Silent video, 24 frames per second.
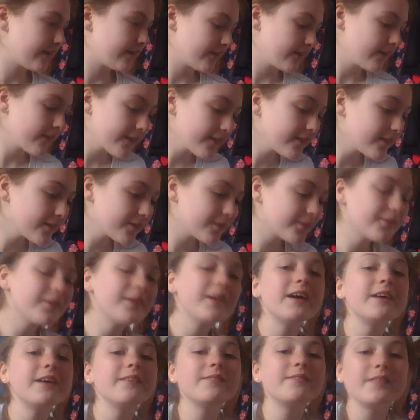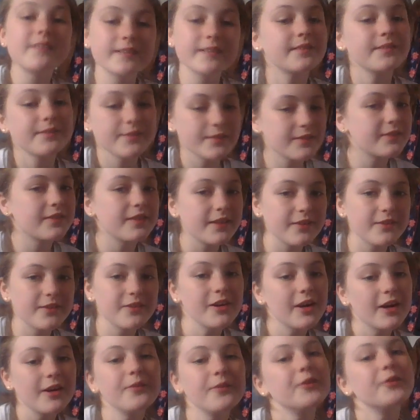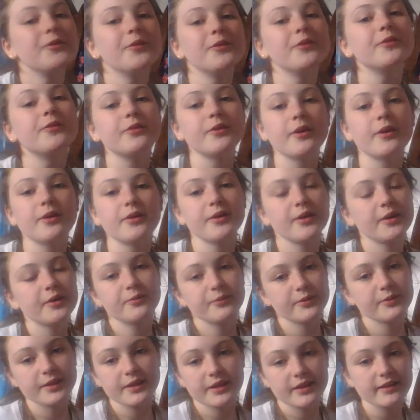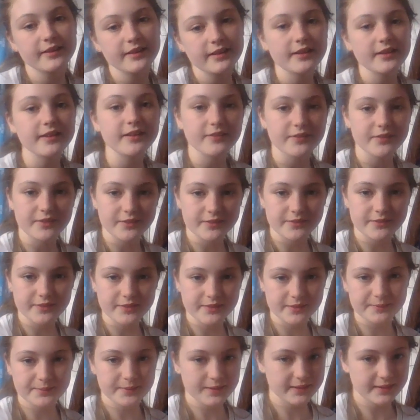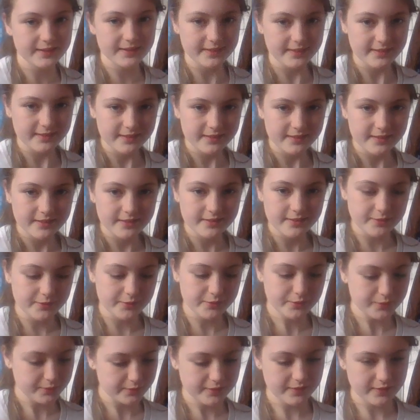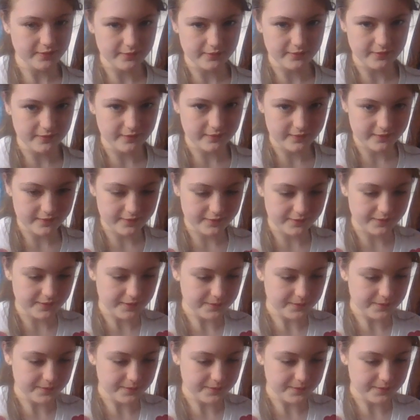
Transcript: And right now I've got another video I will I am really excited for, so we always do this.